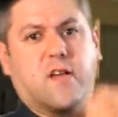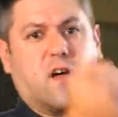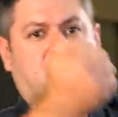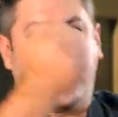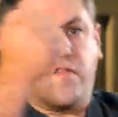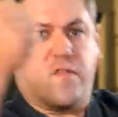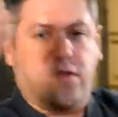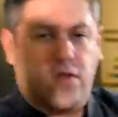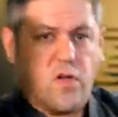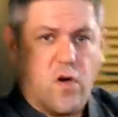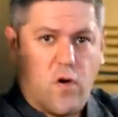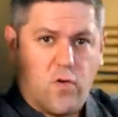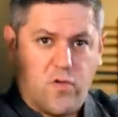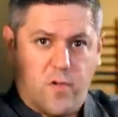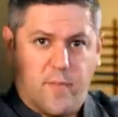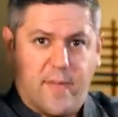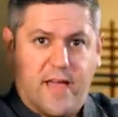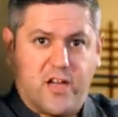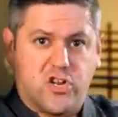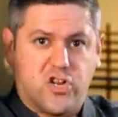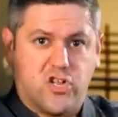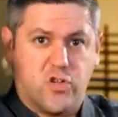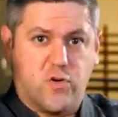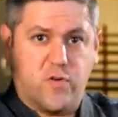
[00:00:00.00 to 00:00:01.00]
Tang Soo Do
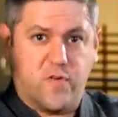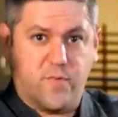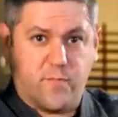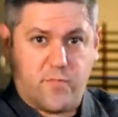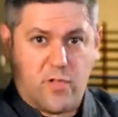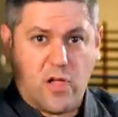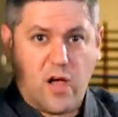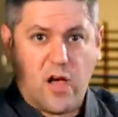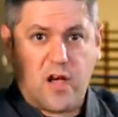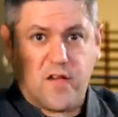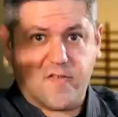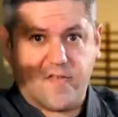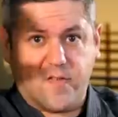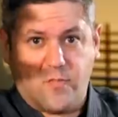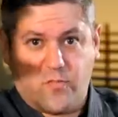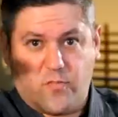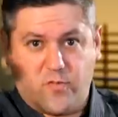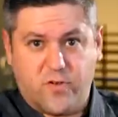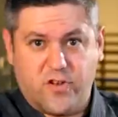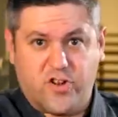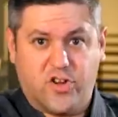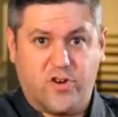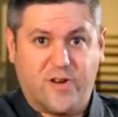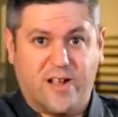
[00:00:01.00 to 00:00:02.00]
them actually doing blocks
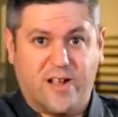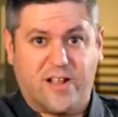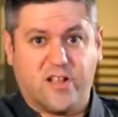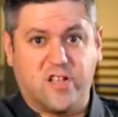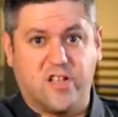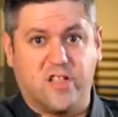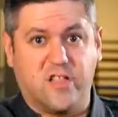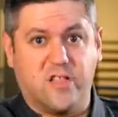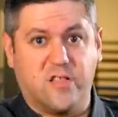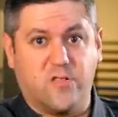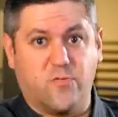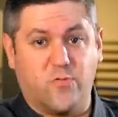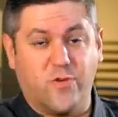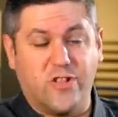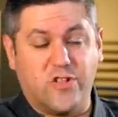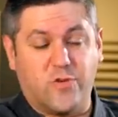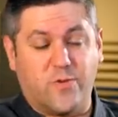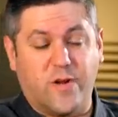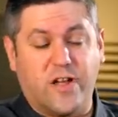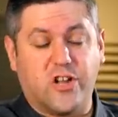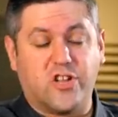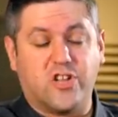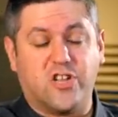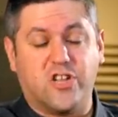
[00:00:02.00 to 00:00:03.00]
and
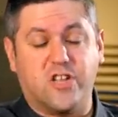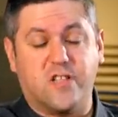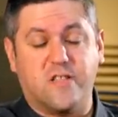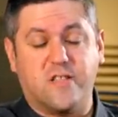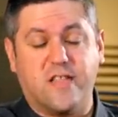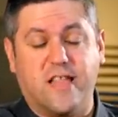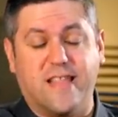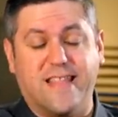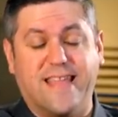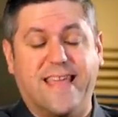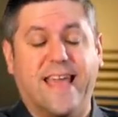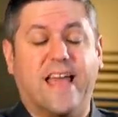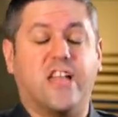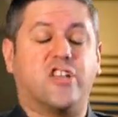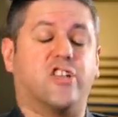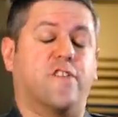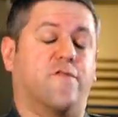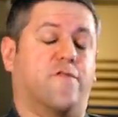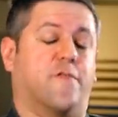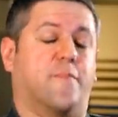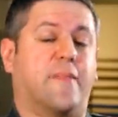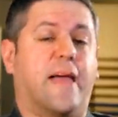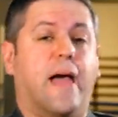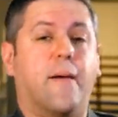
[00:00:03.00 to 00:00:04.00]
redirection and
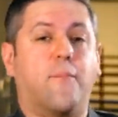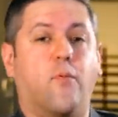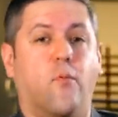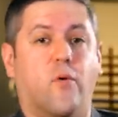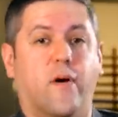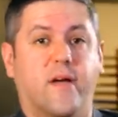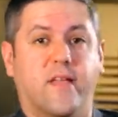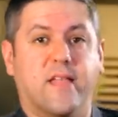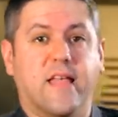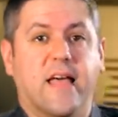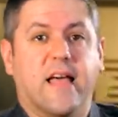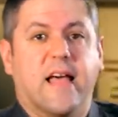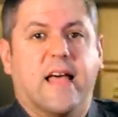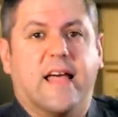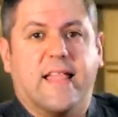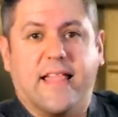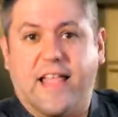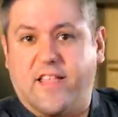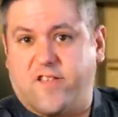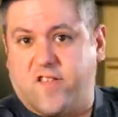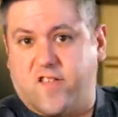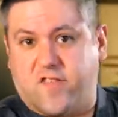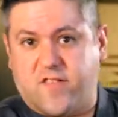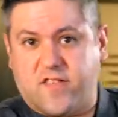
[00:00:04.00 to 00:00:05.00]
catching from that point.
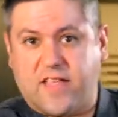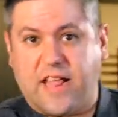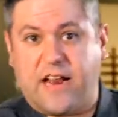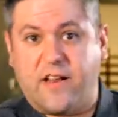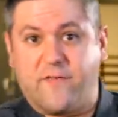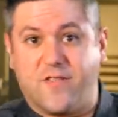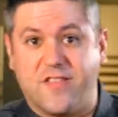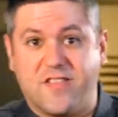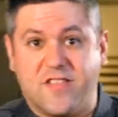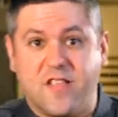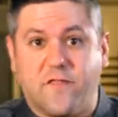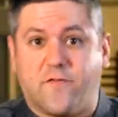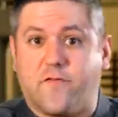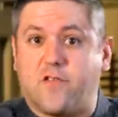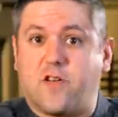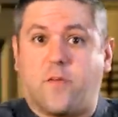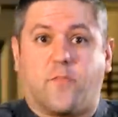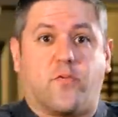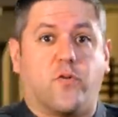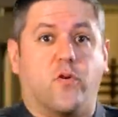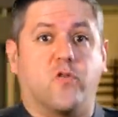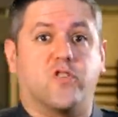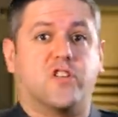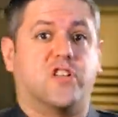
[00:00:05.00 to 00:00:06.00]
That's just kind of a different
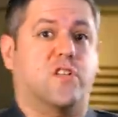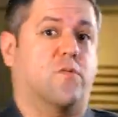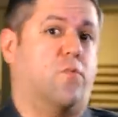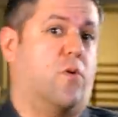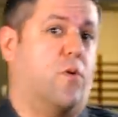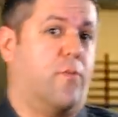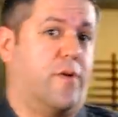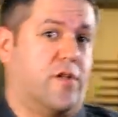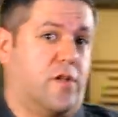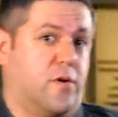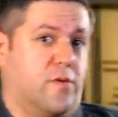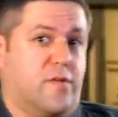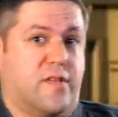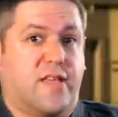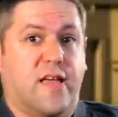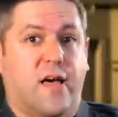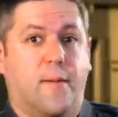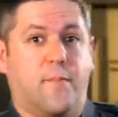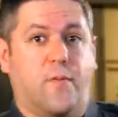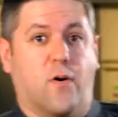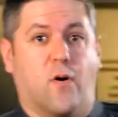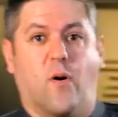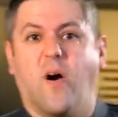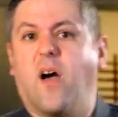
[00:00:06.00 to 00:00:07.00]
approach than what we do in
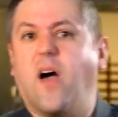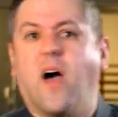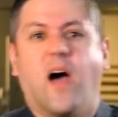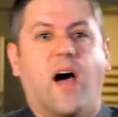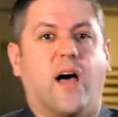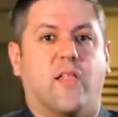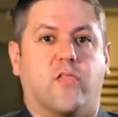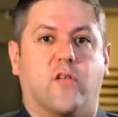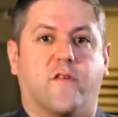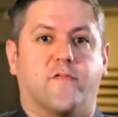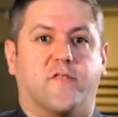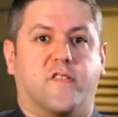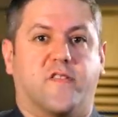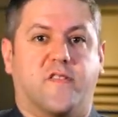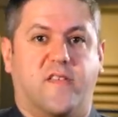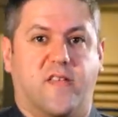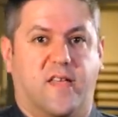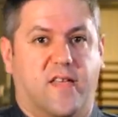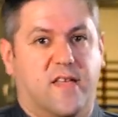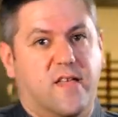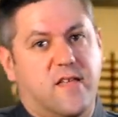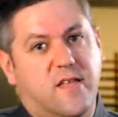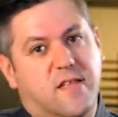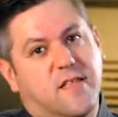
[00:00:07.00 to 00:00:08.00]
Kenpo. I love to
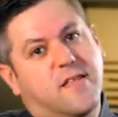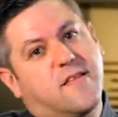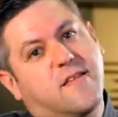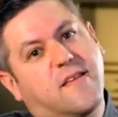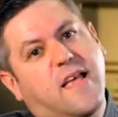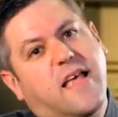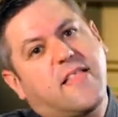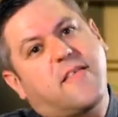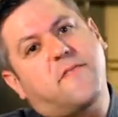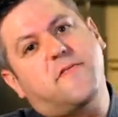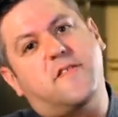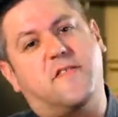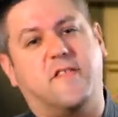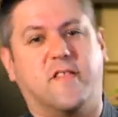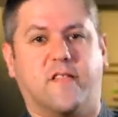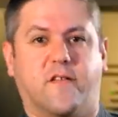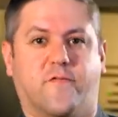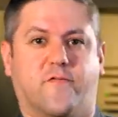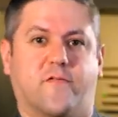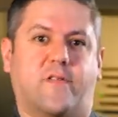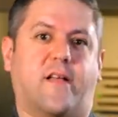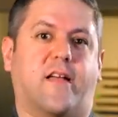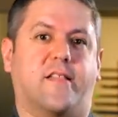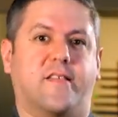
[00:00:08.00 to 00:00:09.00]
see
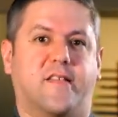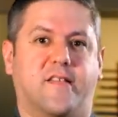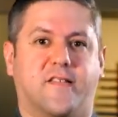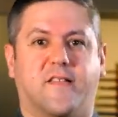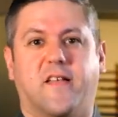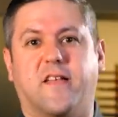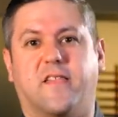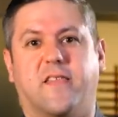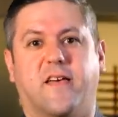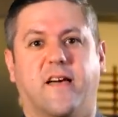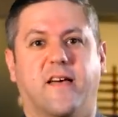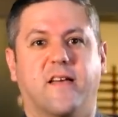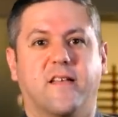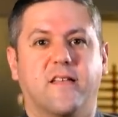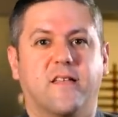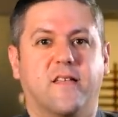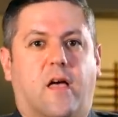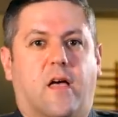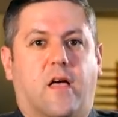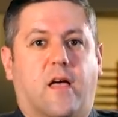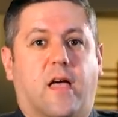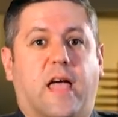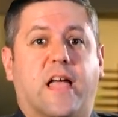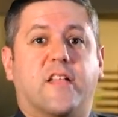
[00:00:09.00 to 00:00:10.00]
different ideas like that.
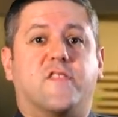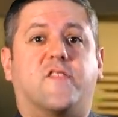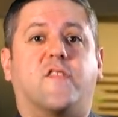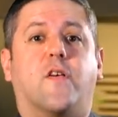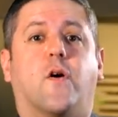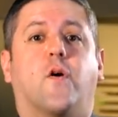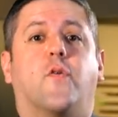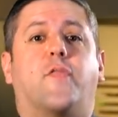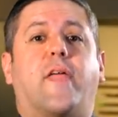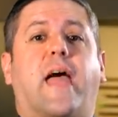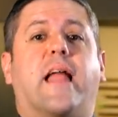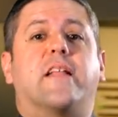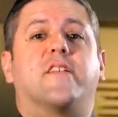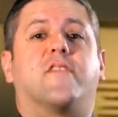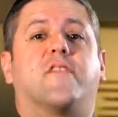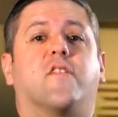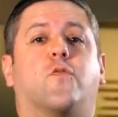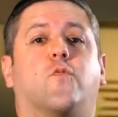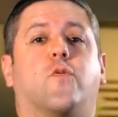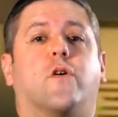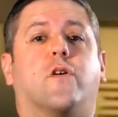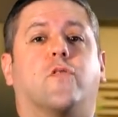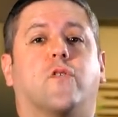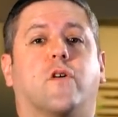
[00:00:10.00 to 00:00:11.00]
And so that is a
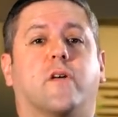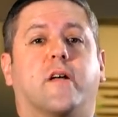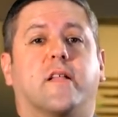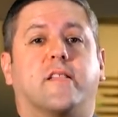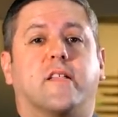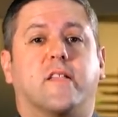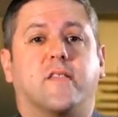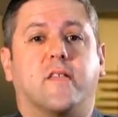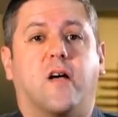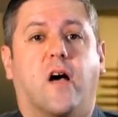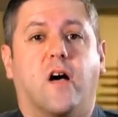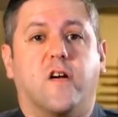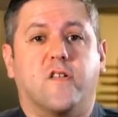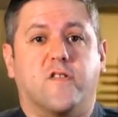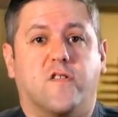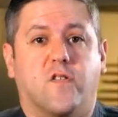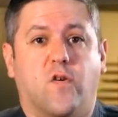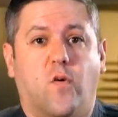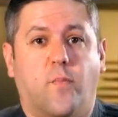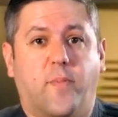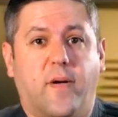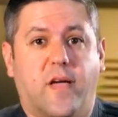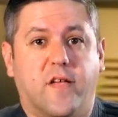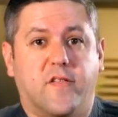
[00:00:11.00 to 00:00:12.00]
quick look at the Tang Soo
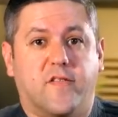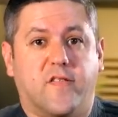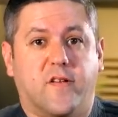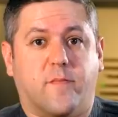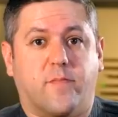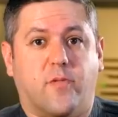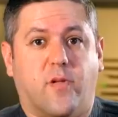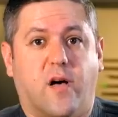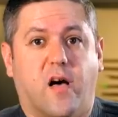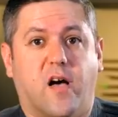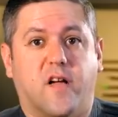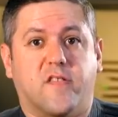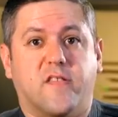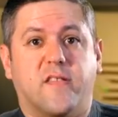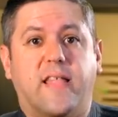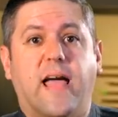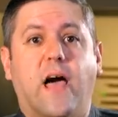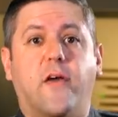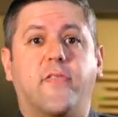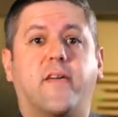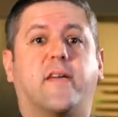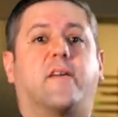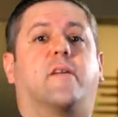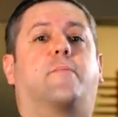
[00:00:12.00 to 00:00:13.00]
Do basic blocks and
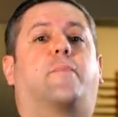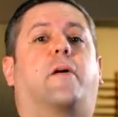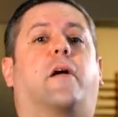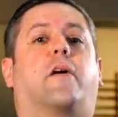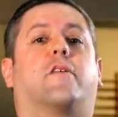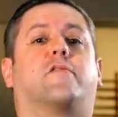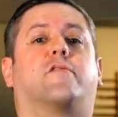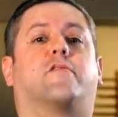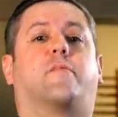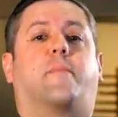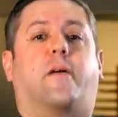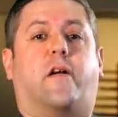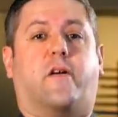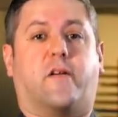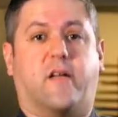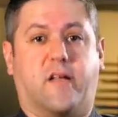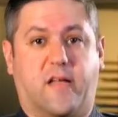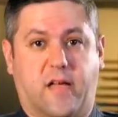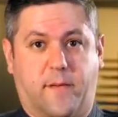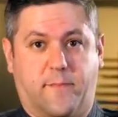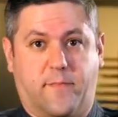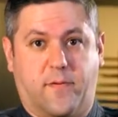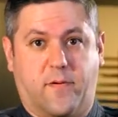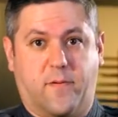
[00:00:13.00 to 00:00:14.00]
how they compare to American
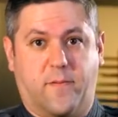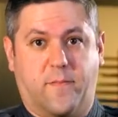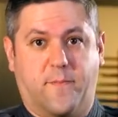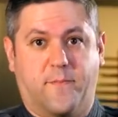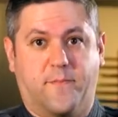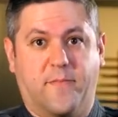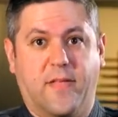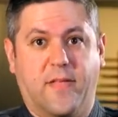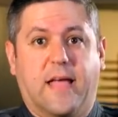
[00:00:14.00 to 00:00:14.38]
Kenpo.